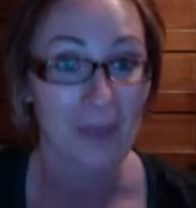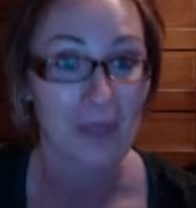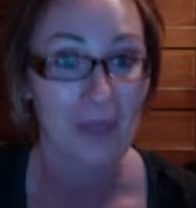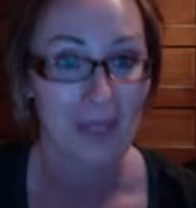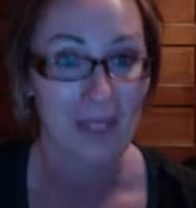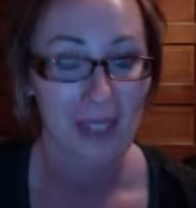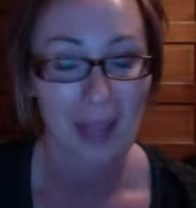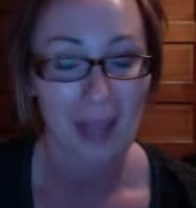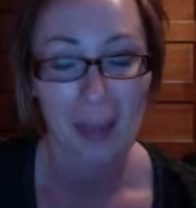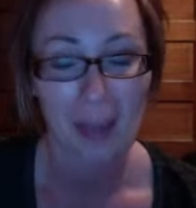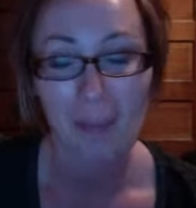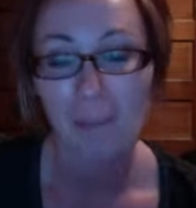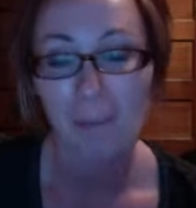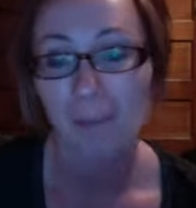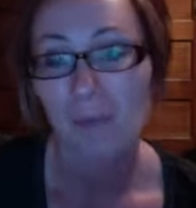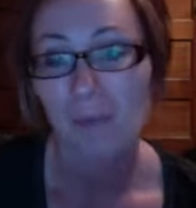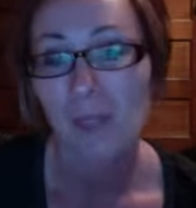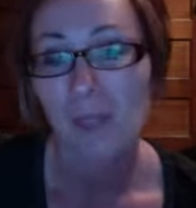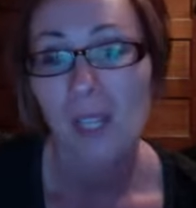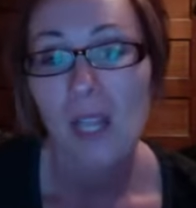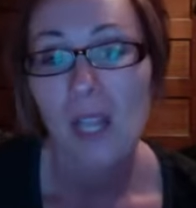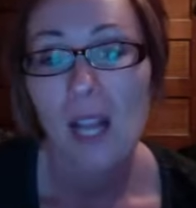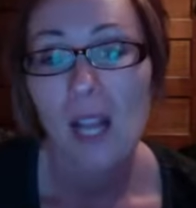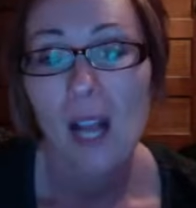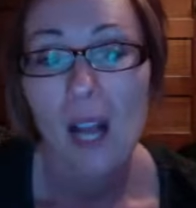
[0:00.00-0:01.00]
Okay.
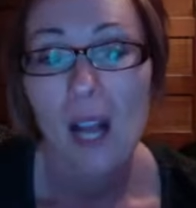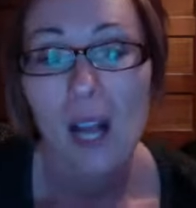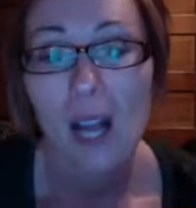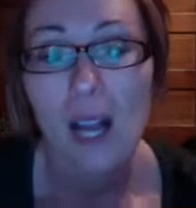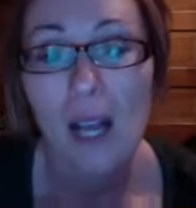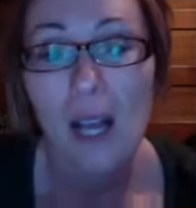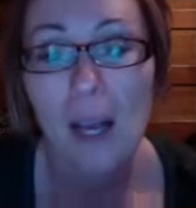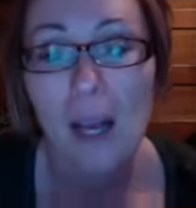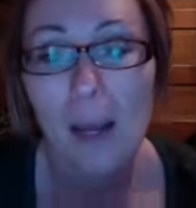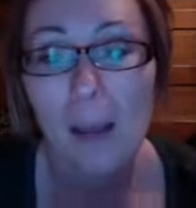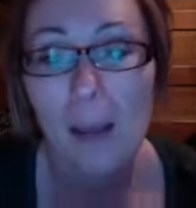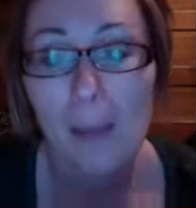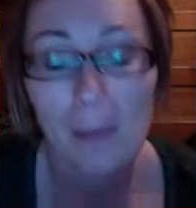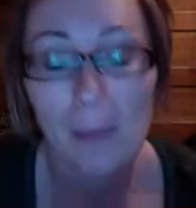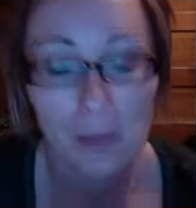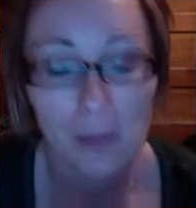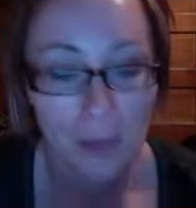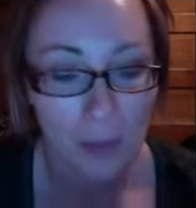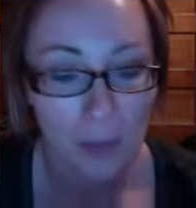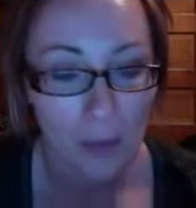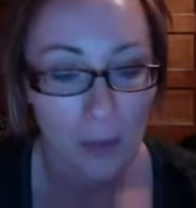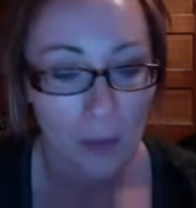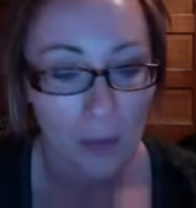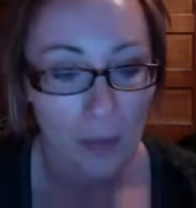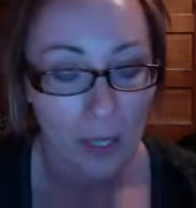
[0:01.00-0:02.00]
Um,
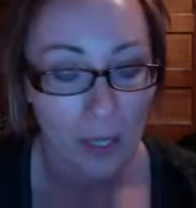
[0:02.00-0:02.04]
so, okay,